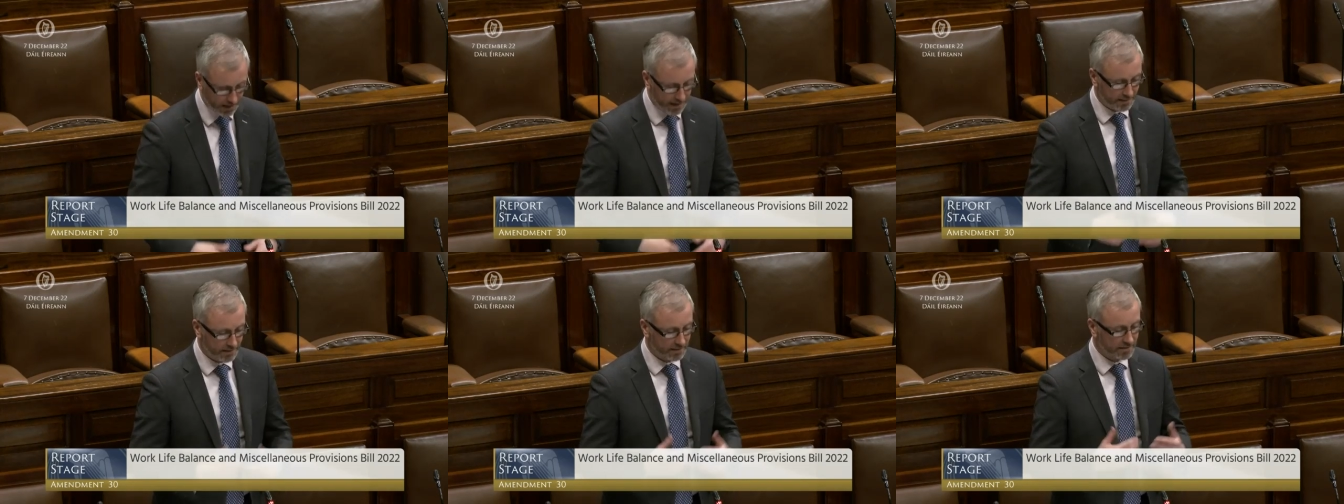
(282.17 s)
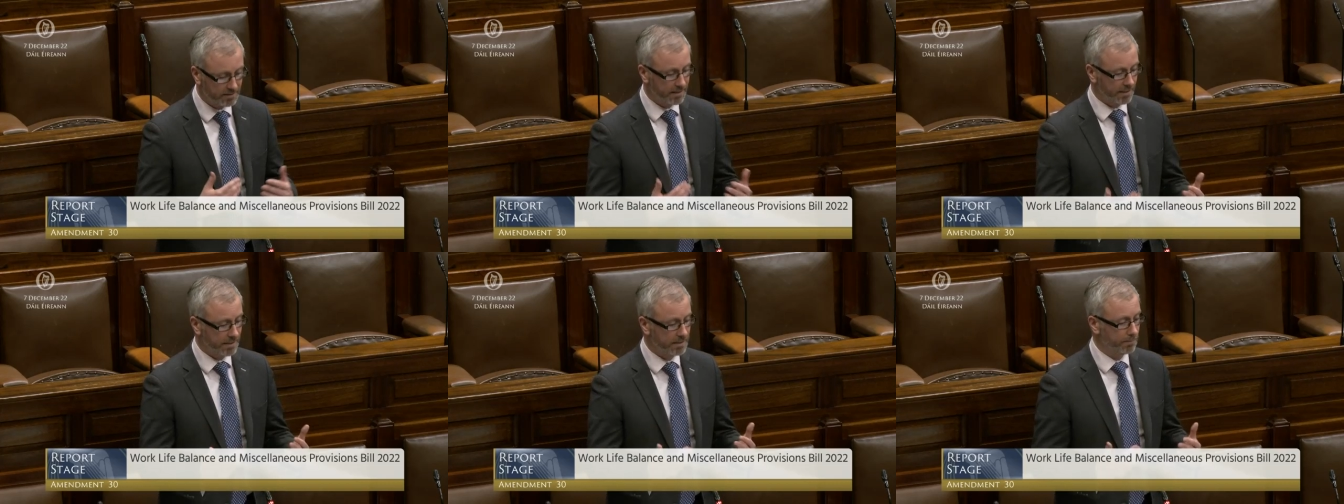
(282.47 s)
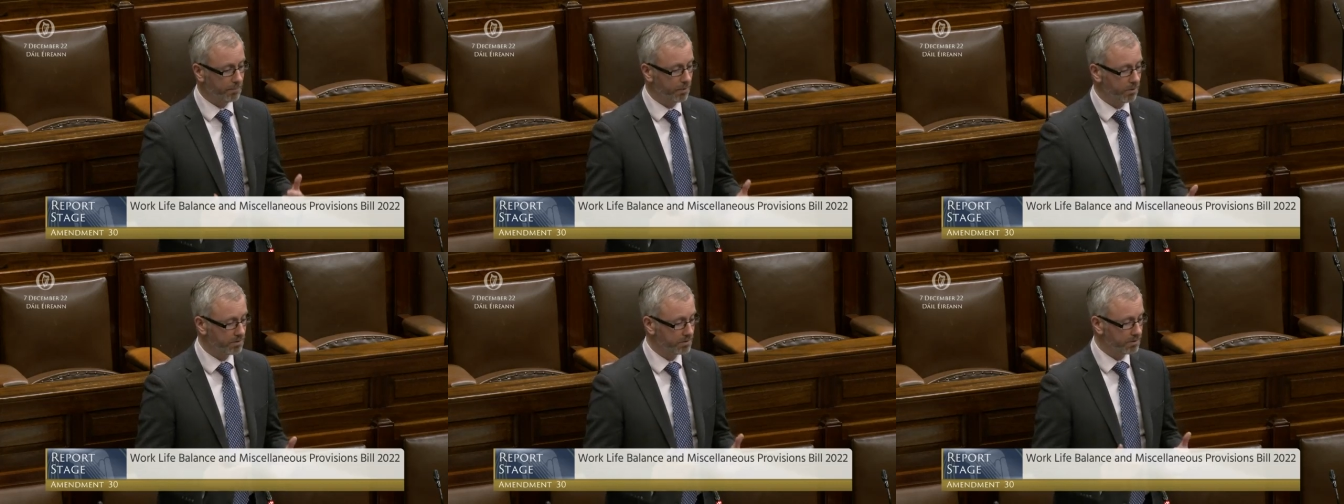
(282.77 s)
the six
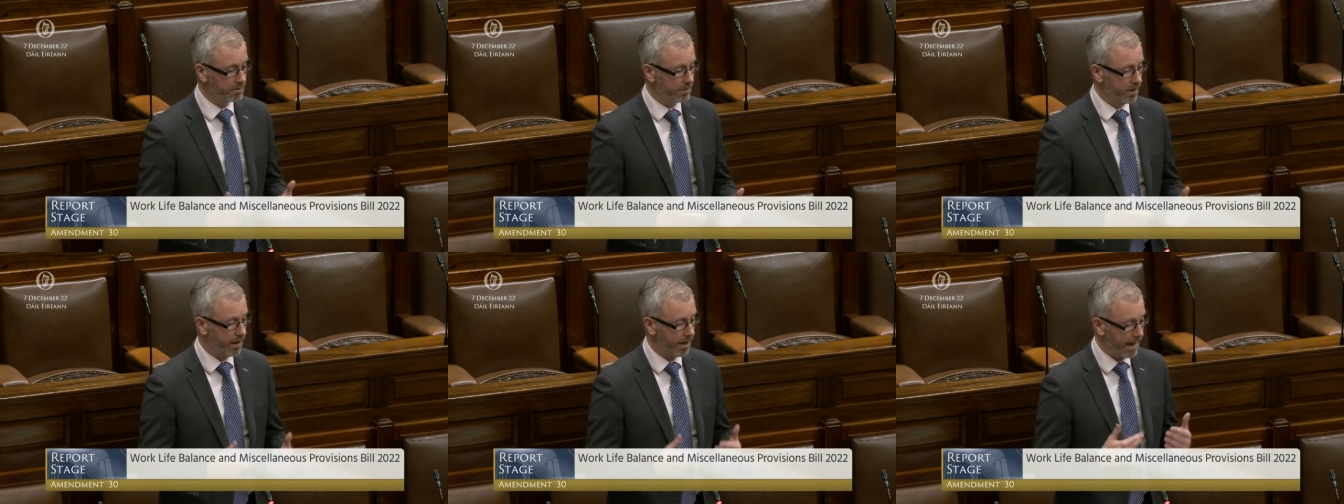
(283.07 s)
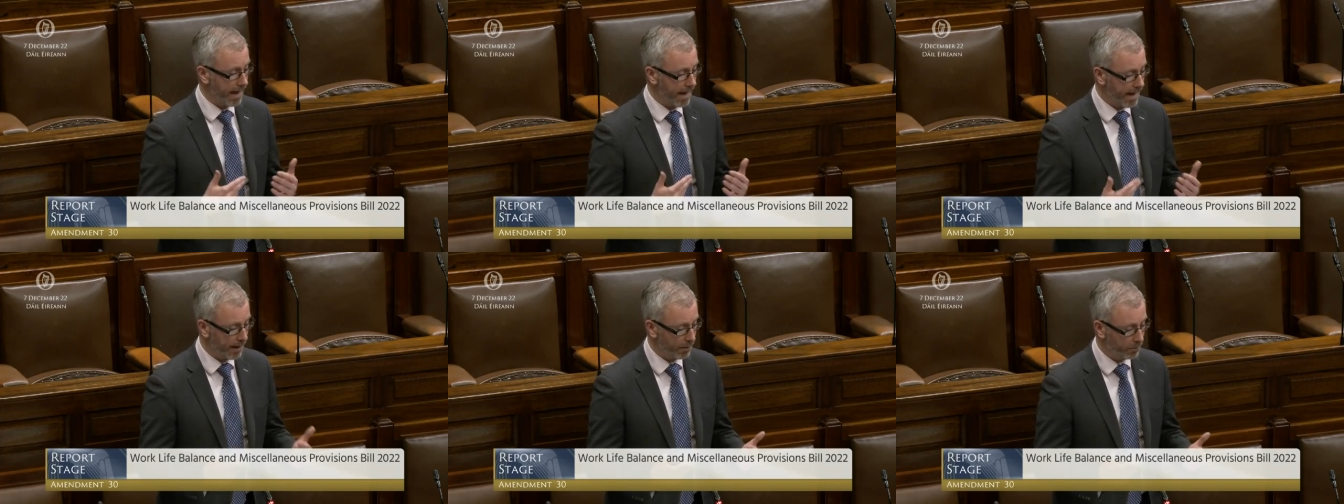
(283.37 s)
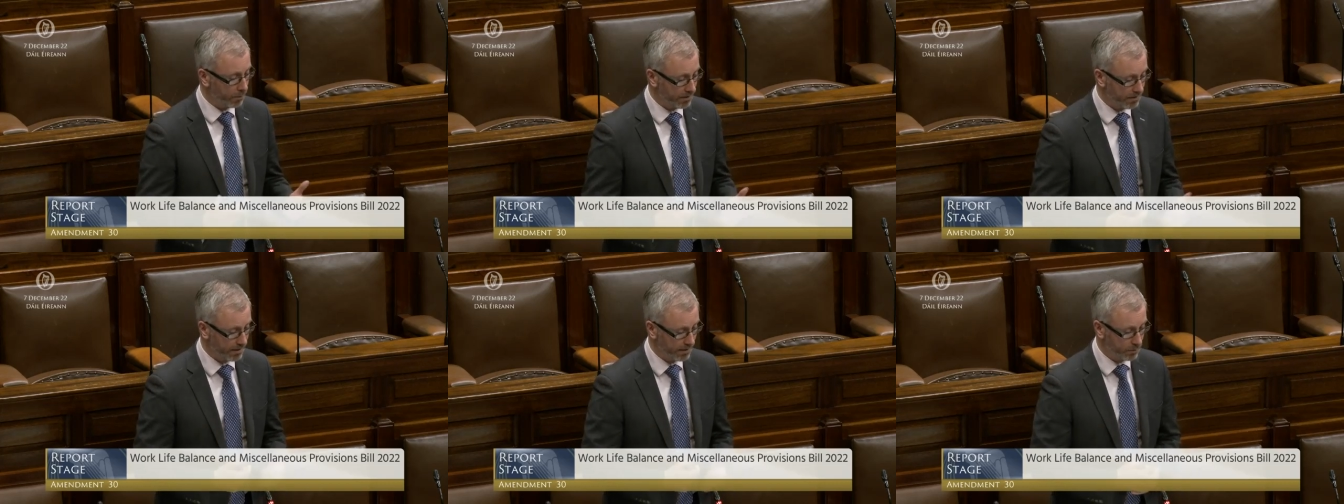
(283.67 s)
months uh,
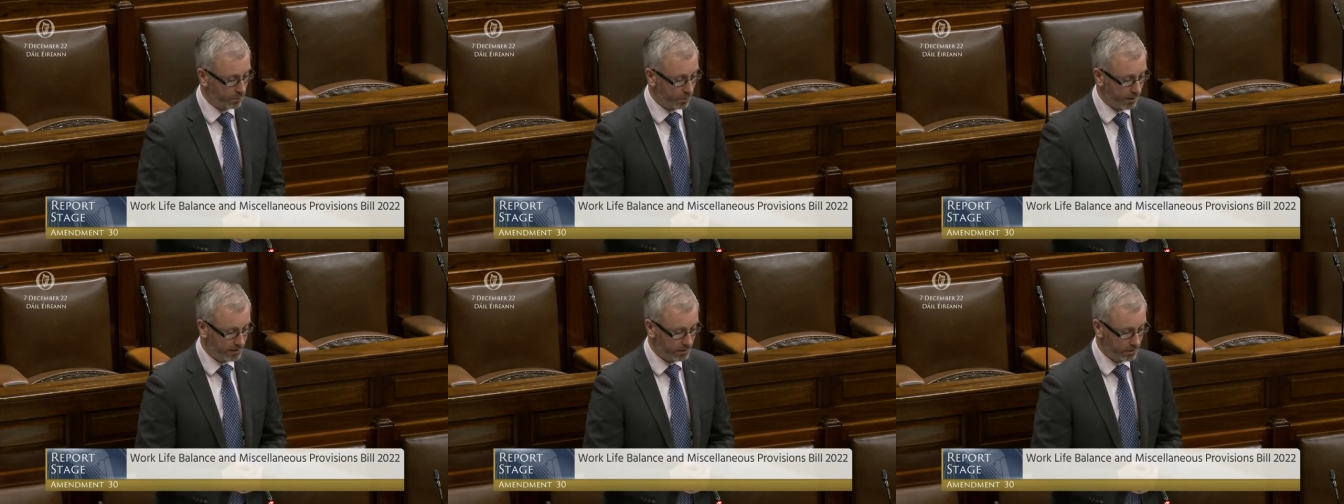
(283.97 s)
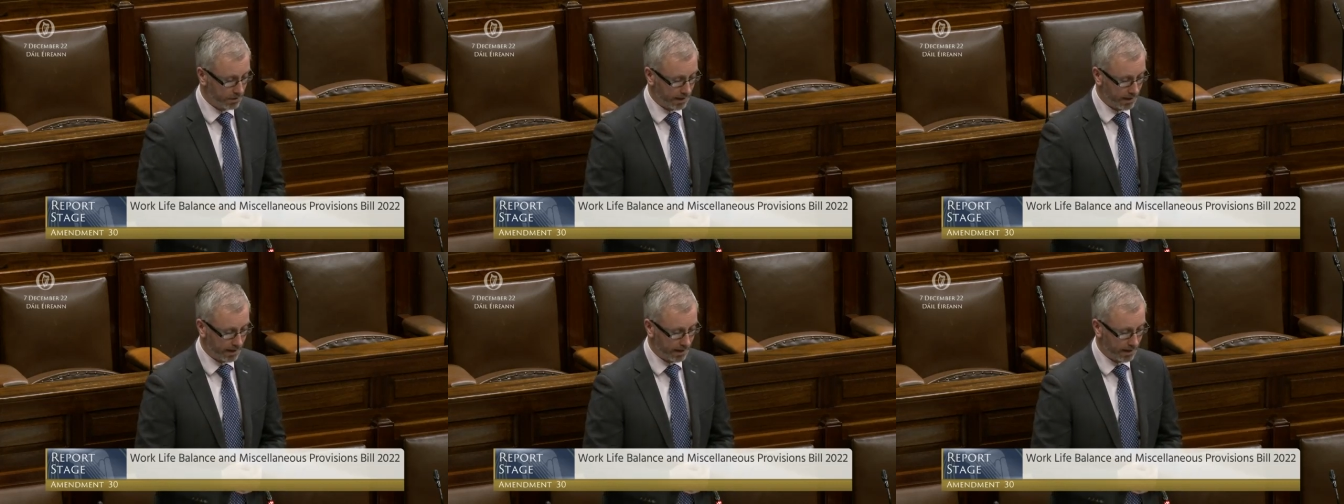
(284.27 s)
within which uh,